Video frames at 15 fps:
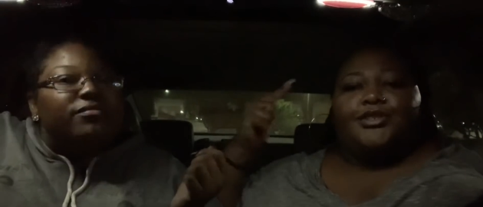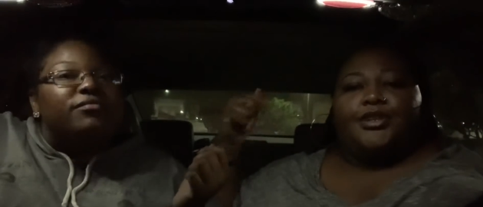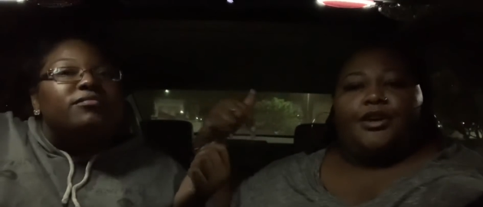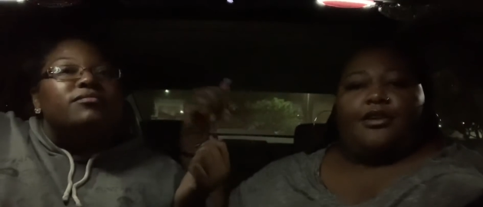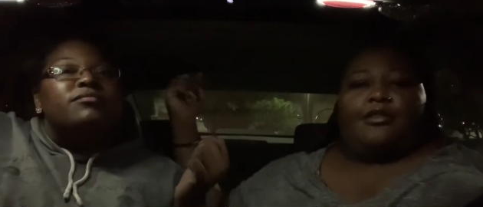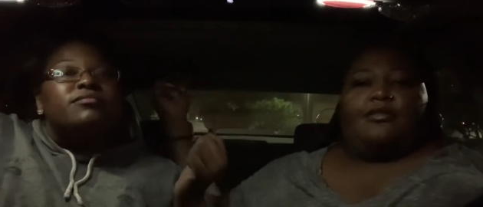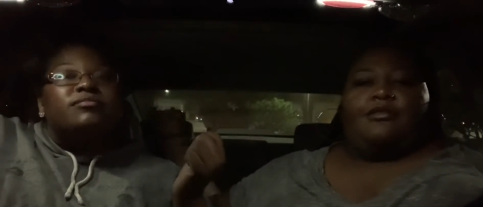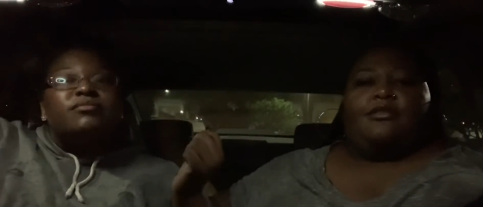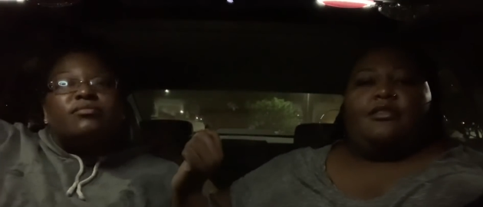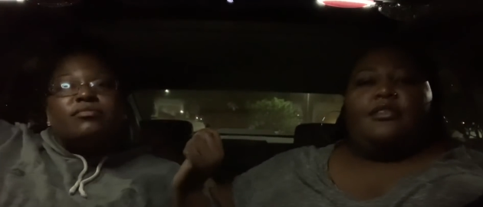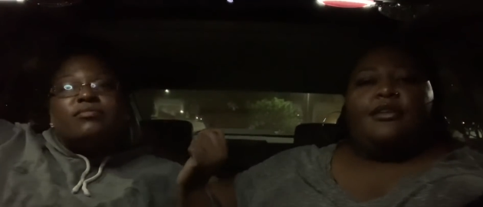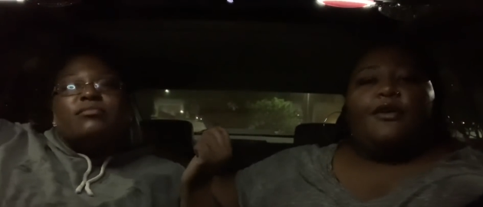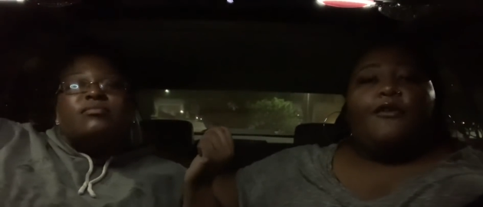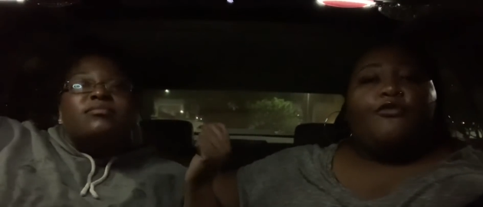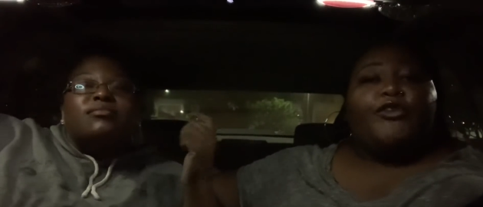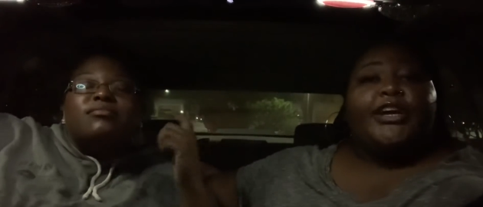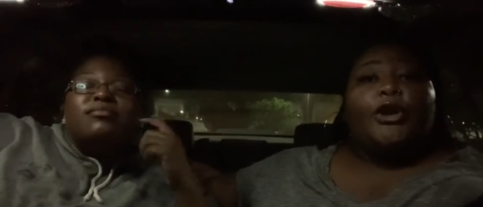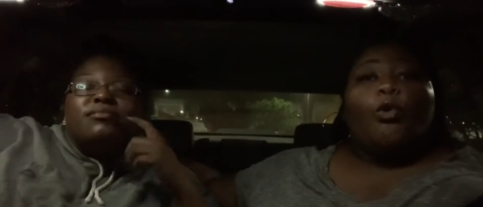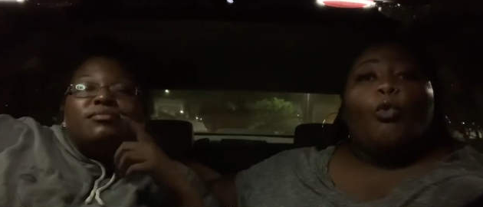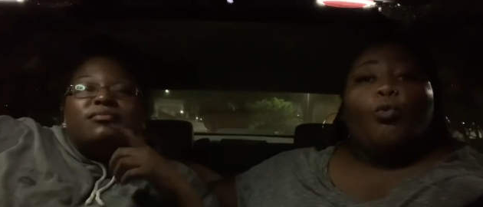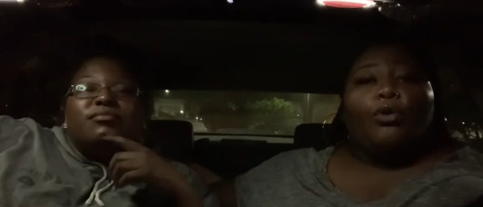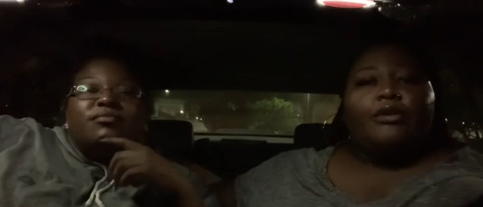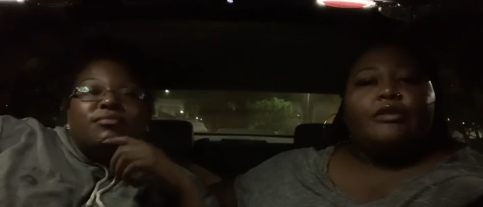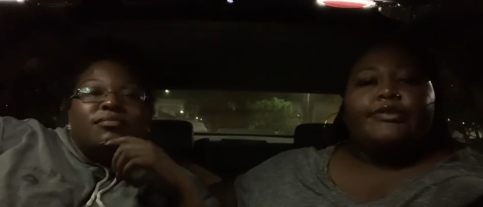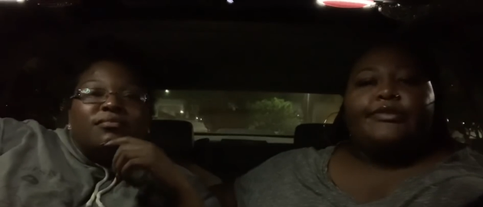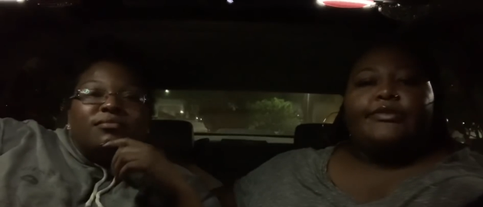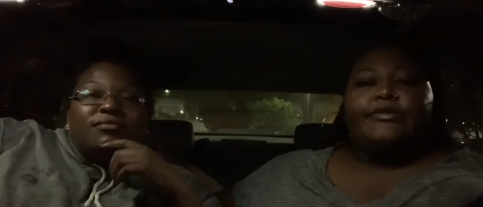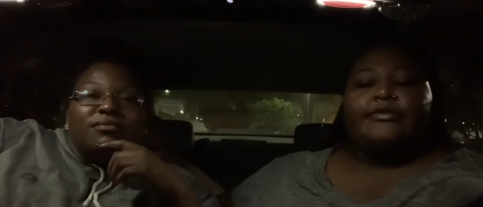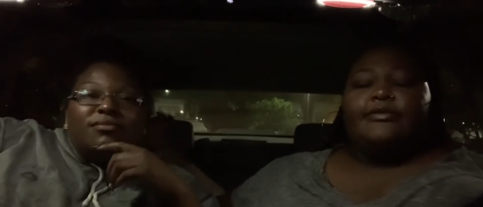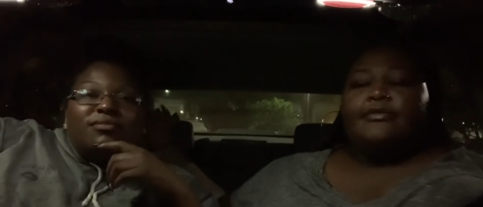Speaker 1: y'all. A freaking
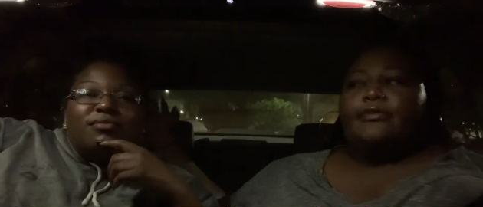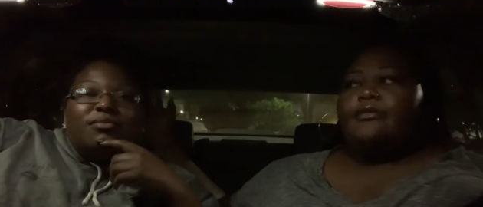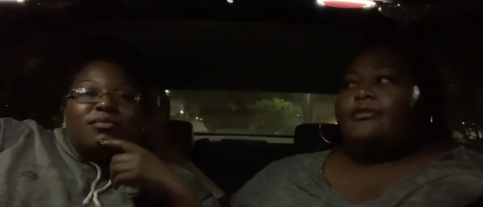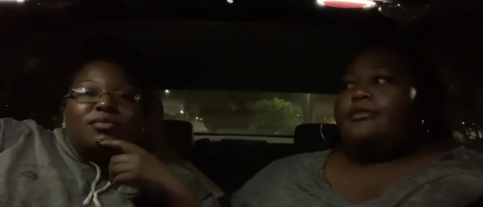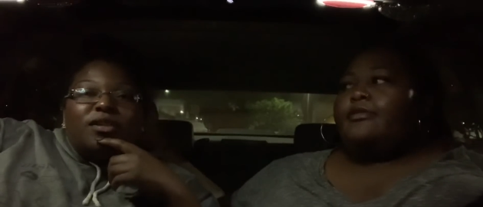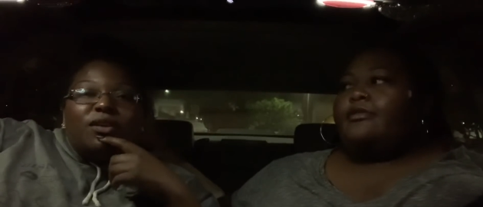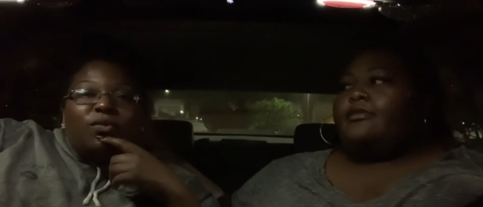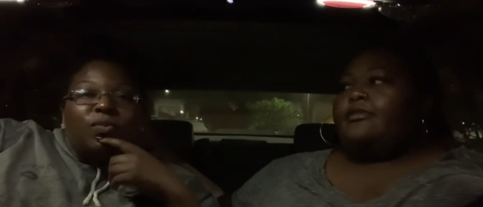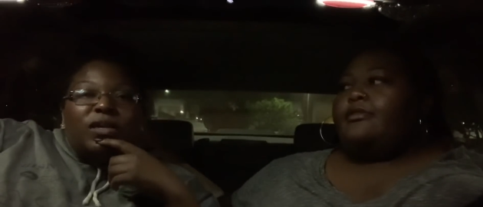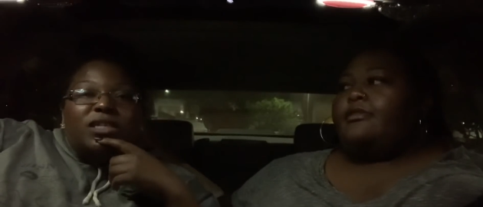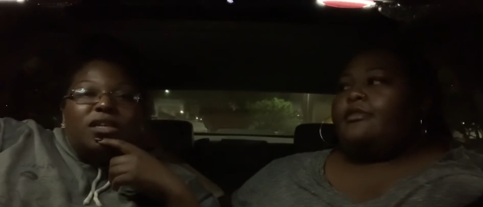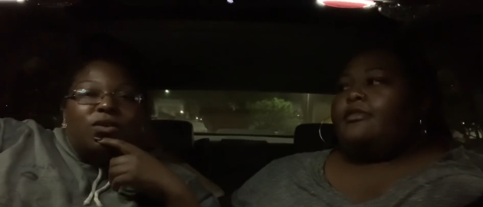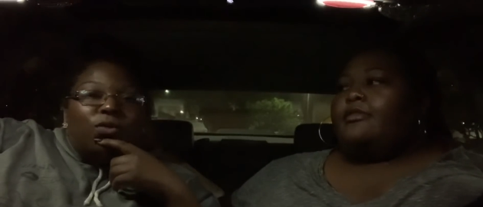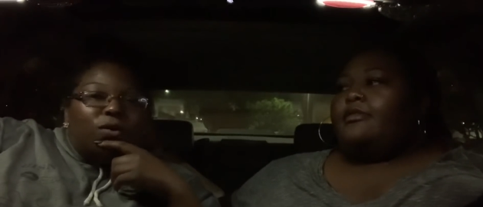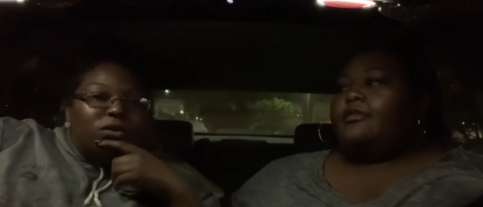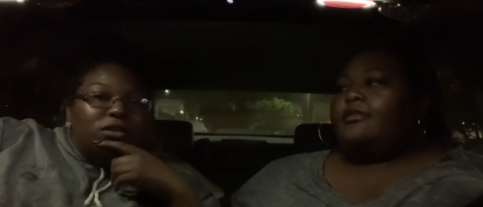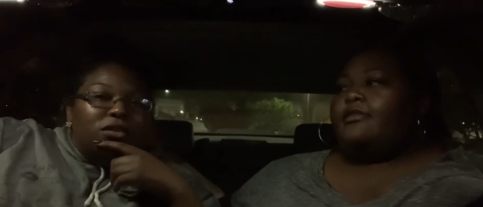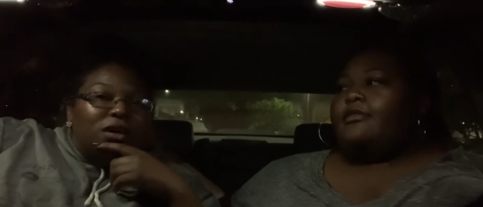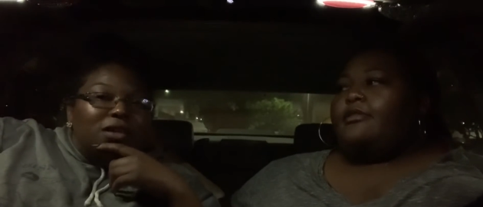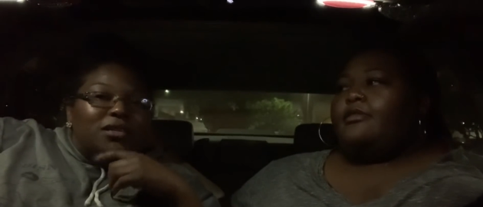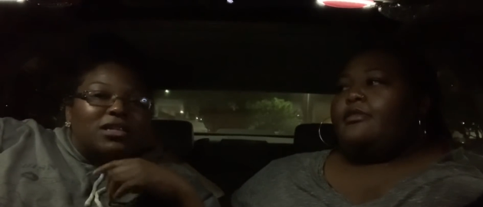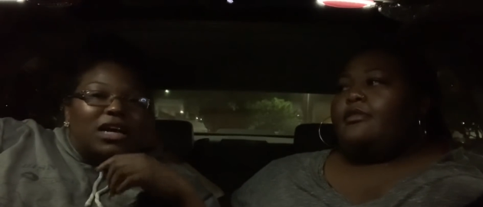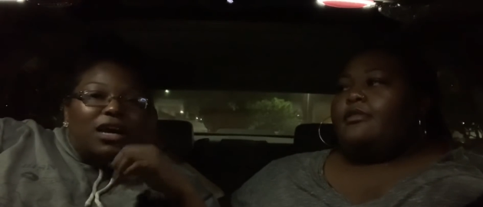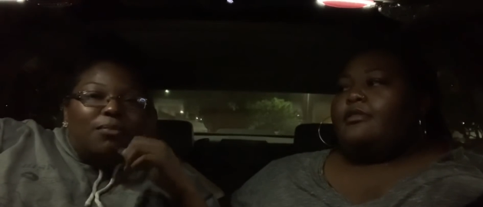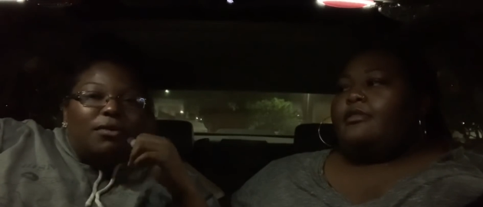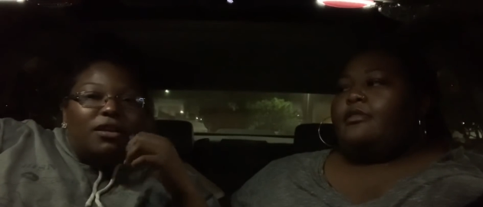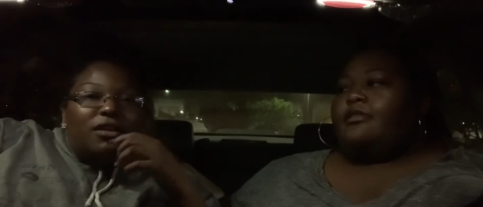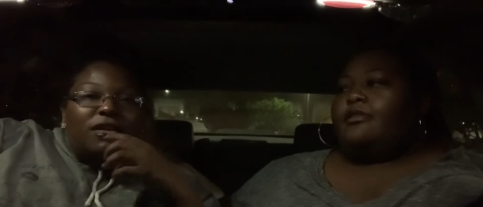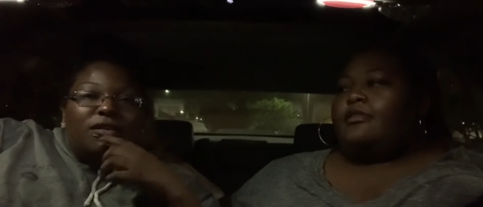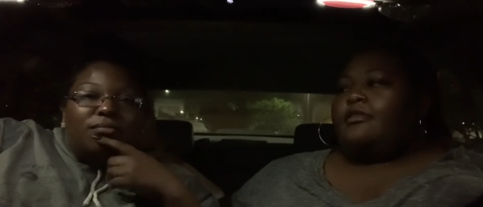horse. We see horses all the time
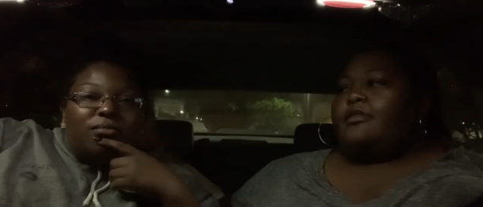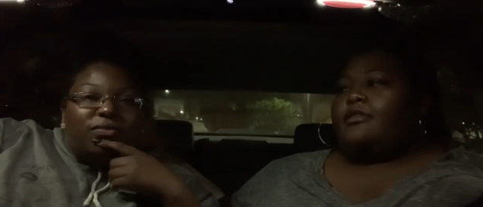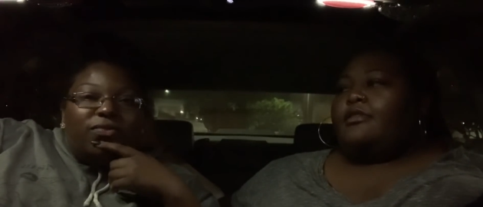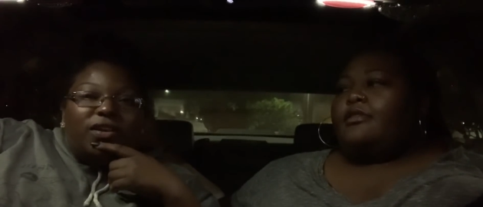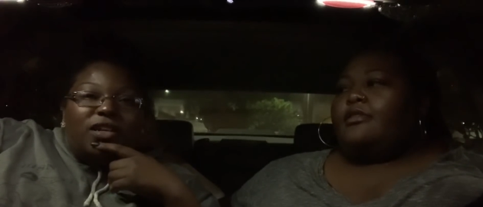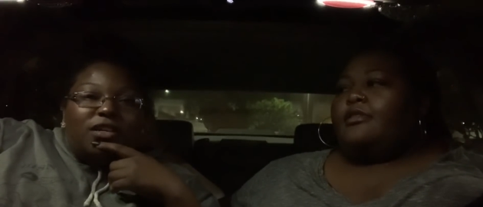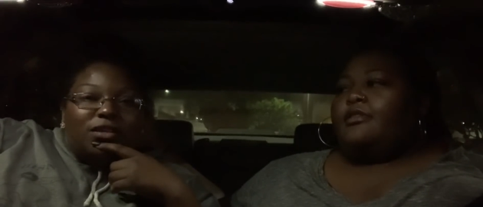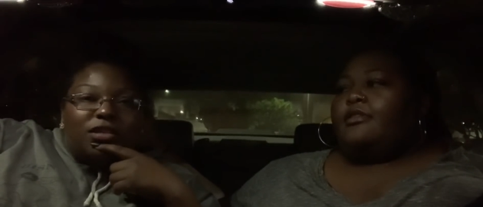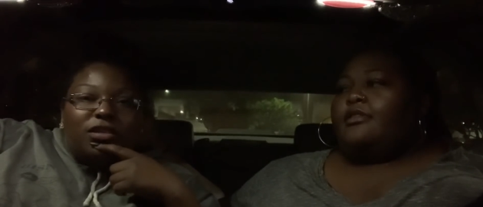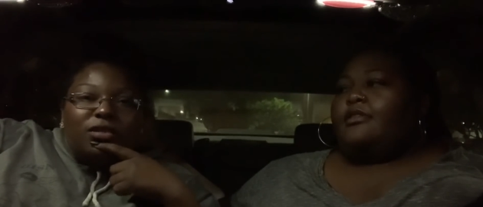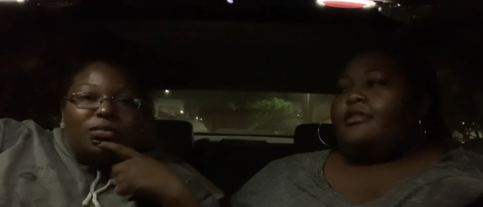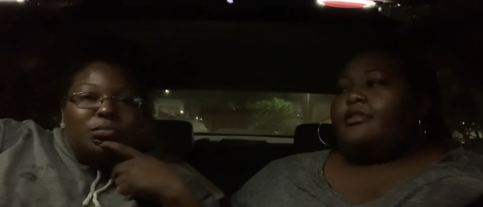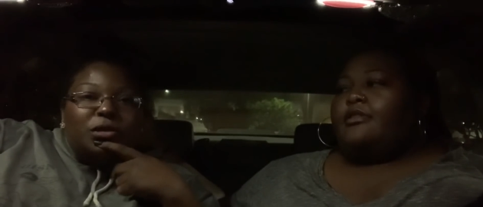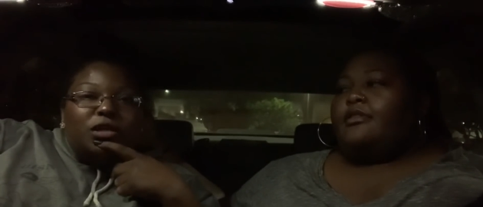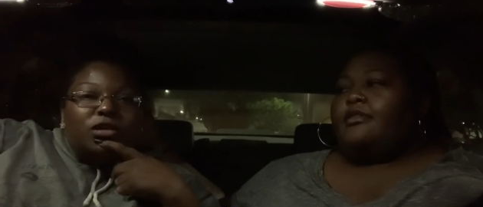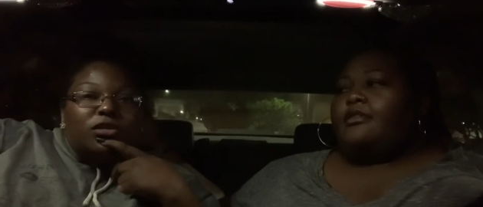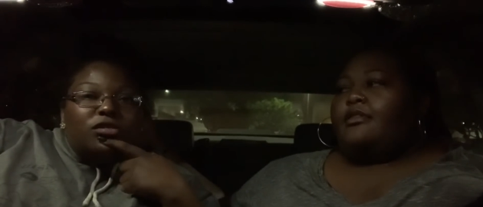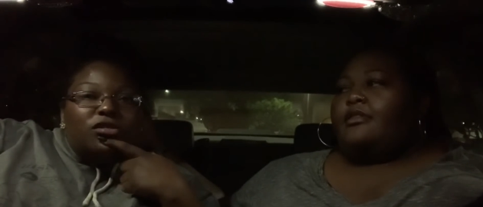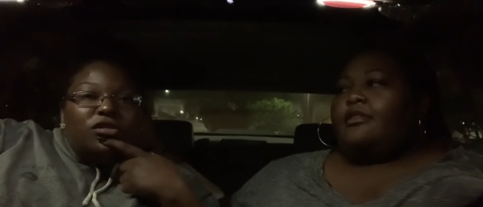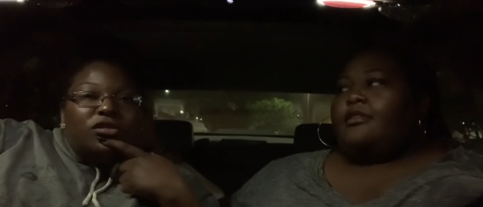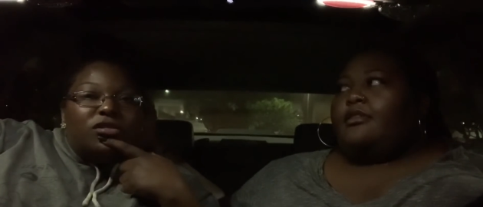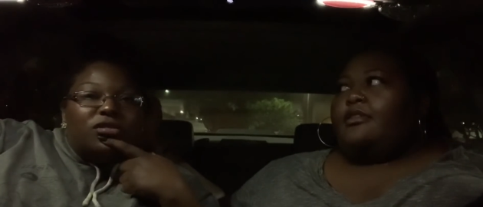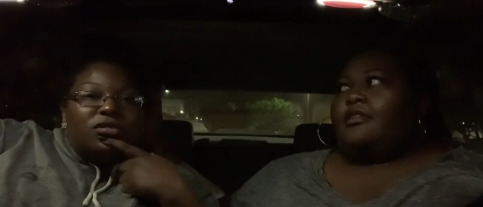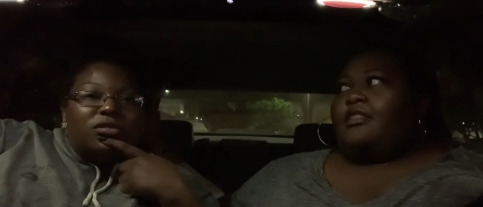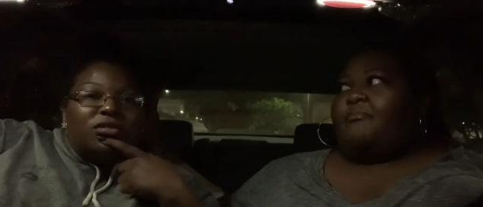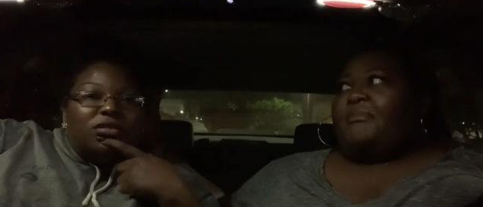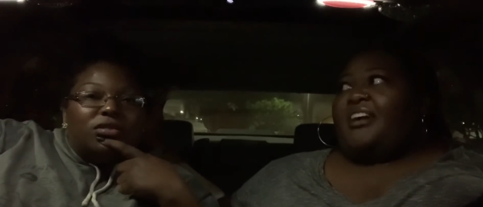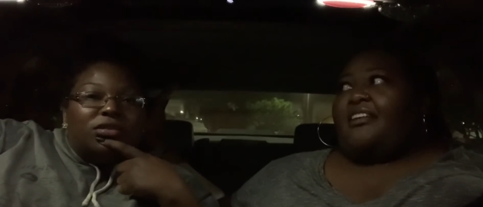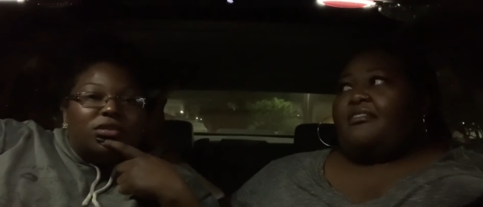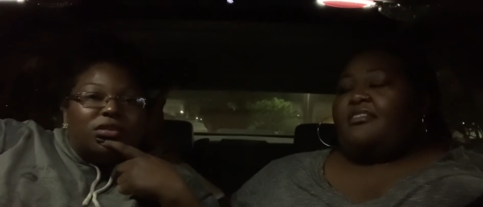in um Venice Beach.
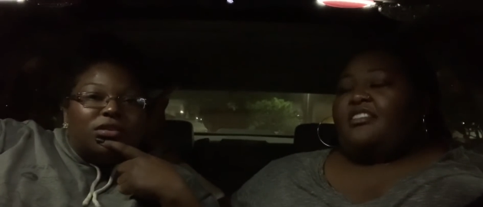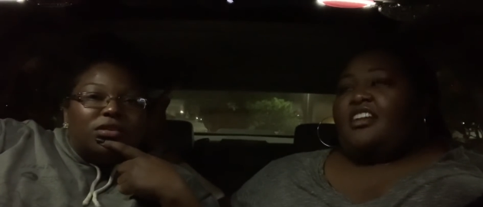I'm not gonna do